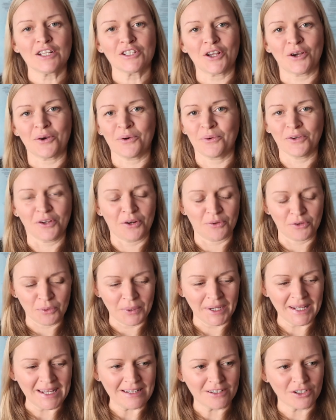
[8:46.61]
So, you know, you
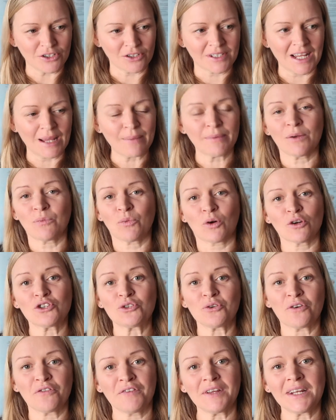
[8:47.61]
will eat at your table, and
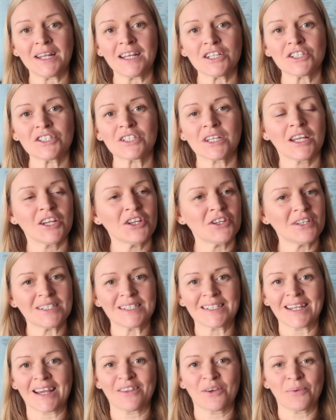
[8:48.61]
once you're finished, you
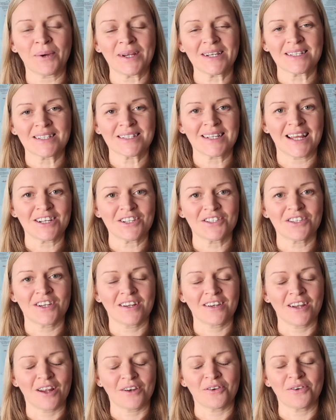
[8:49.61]
need to get the waiter's
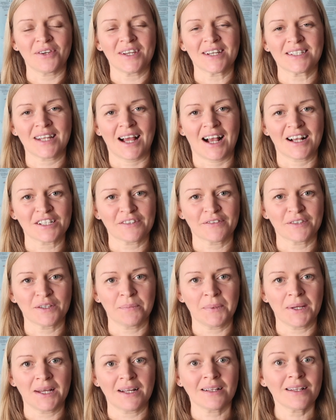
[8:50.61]
attention and you need to ask for the
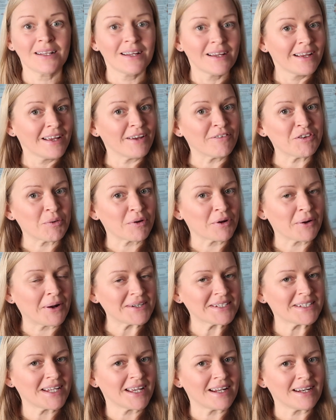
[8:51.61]
bill. If you want to know how
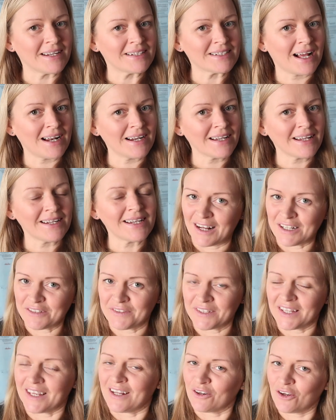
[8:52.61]
to say it in Italian, ask
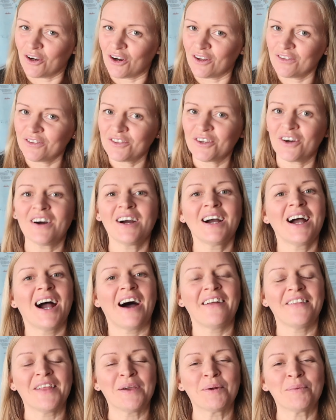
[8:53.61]
for the il conto
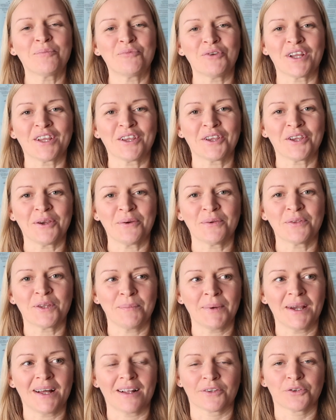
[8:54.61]
and they will bring you the
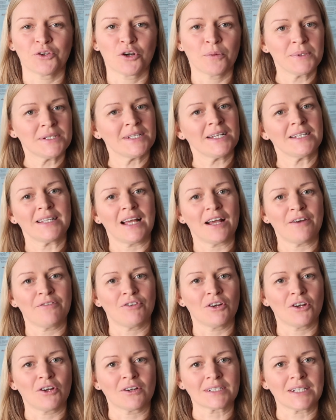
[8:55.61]
bill. You could be sitting there
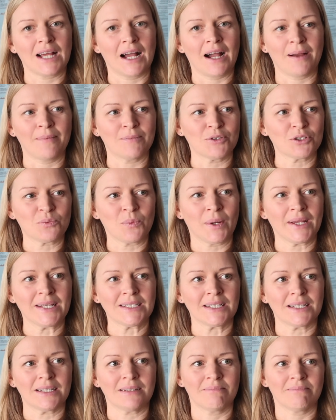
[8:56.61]
for a long time just
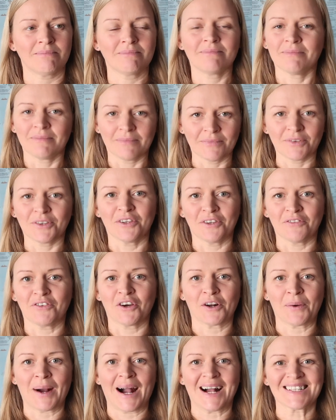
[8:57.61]
waiting. You've
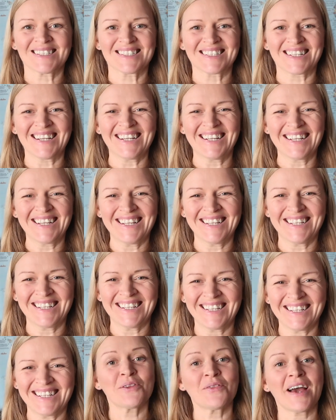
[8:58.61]
got to ask.
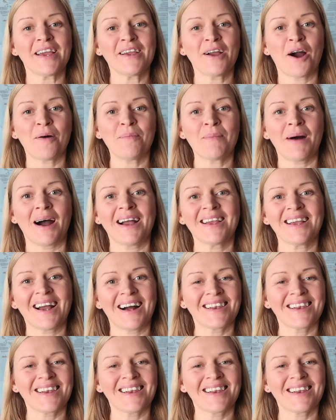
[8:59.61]
So they are my